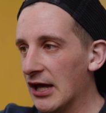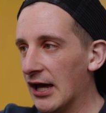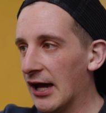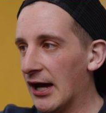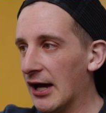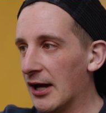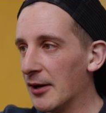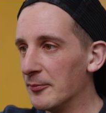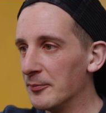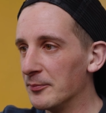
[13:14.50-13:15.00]

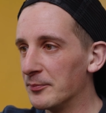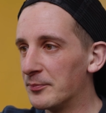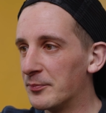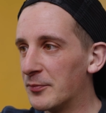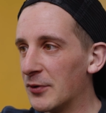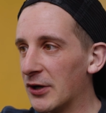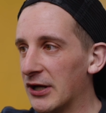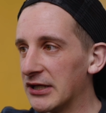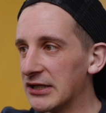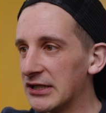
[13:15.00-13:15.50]

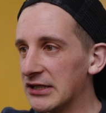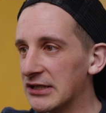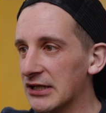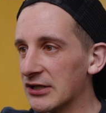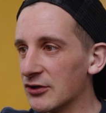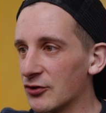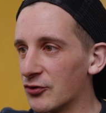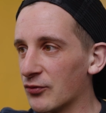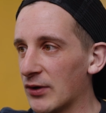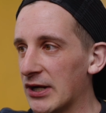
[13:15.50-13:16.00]
But he
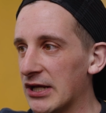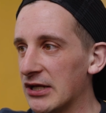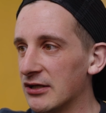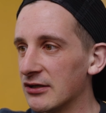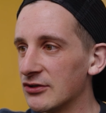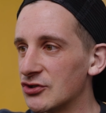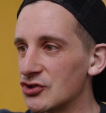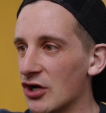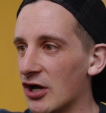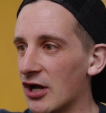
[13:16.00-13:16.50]
did a
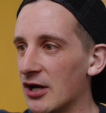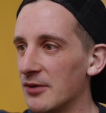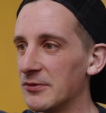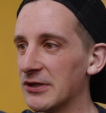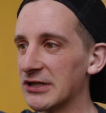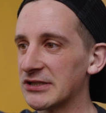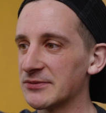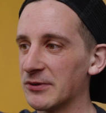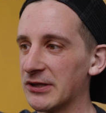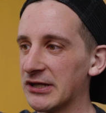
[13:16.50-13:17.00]
great job
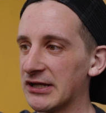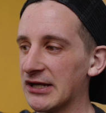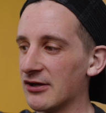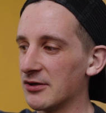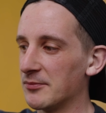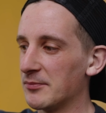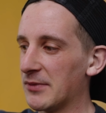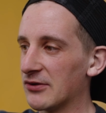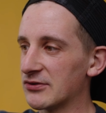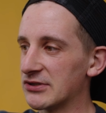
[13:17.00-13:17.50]
explaining how
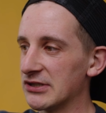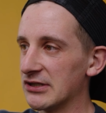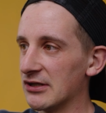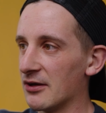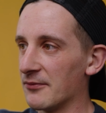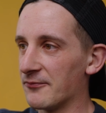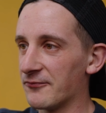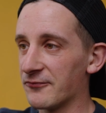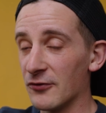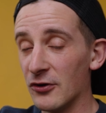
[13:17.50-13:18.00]
to mount it
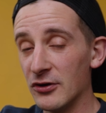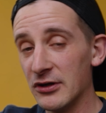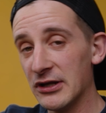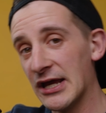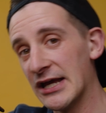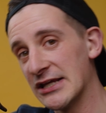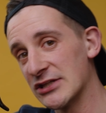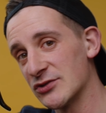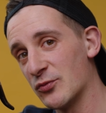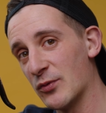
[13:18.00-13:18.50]
up front
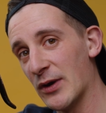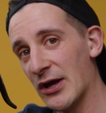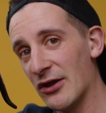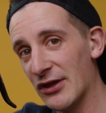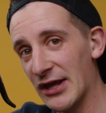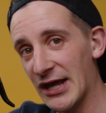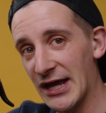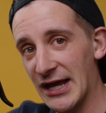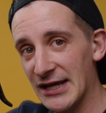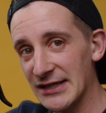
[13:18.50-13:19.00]
as
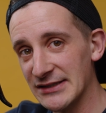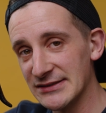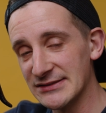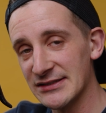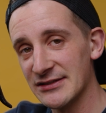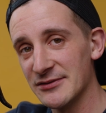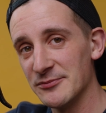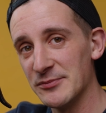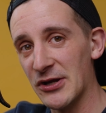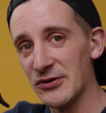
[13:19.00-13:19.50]
well
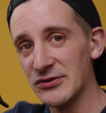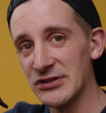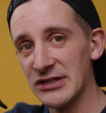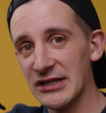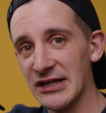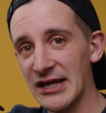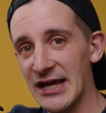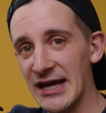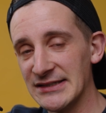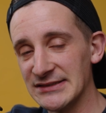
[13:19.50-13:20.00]
as mount
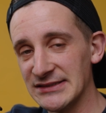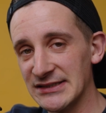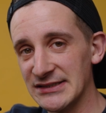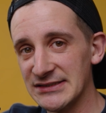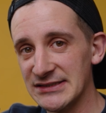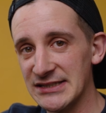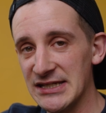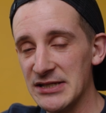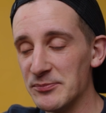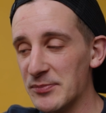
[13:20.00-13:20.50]
it as a
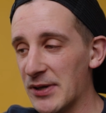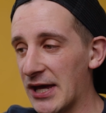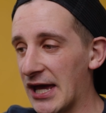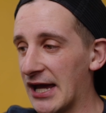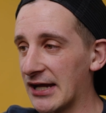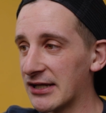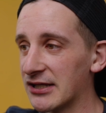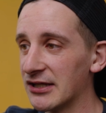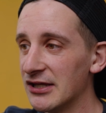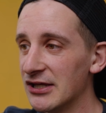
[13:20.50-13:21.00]
seat
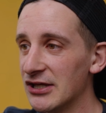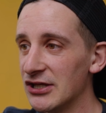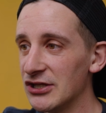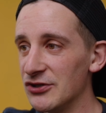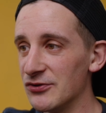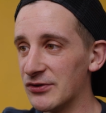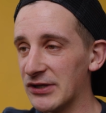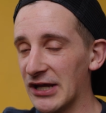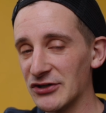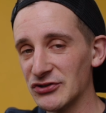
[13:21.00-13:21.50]
pack.
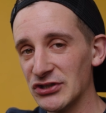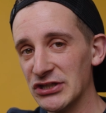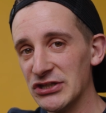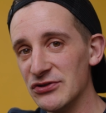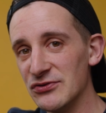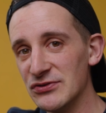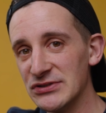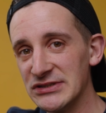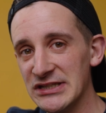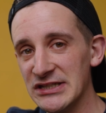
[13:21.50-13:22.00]
You can actually
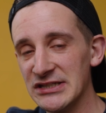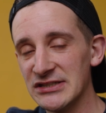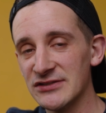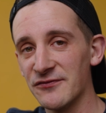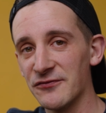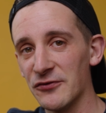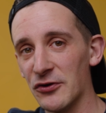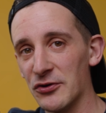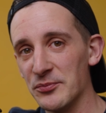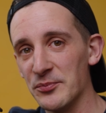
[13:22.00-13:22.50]
use these
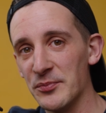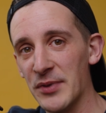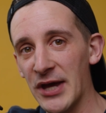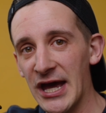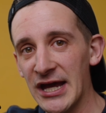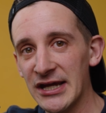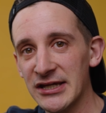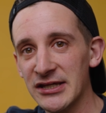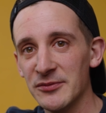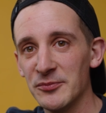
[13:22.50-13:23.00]
front and
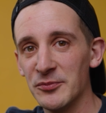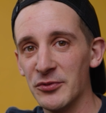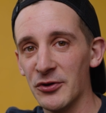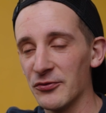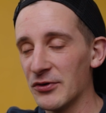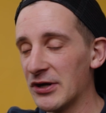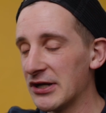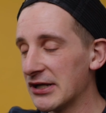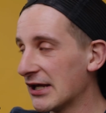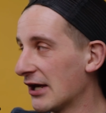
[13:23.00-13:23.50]
back, but
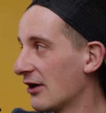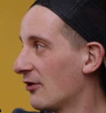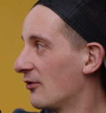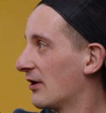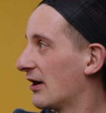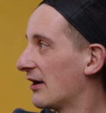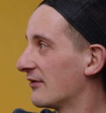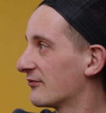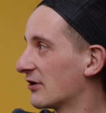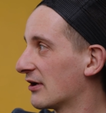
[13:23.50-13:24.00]
right now
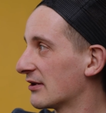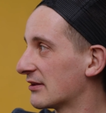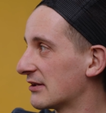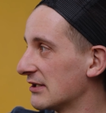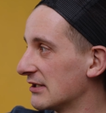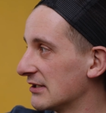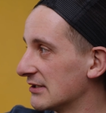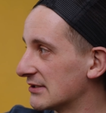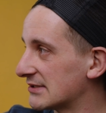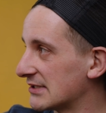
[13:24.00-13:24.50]
I've got
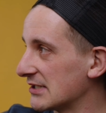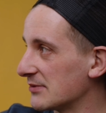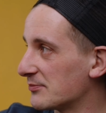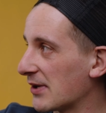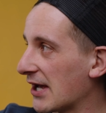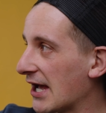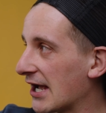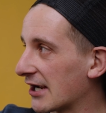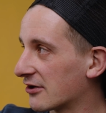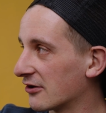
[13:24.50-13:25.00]
the seat
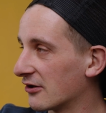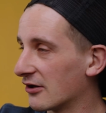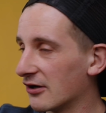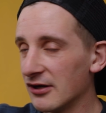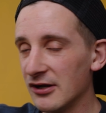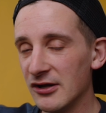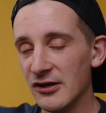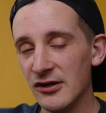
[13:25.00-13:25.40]
packer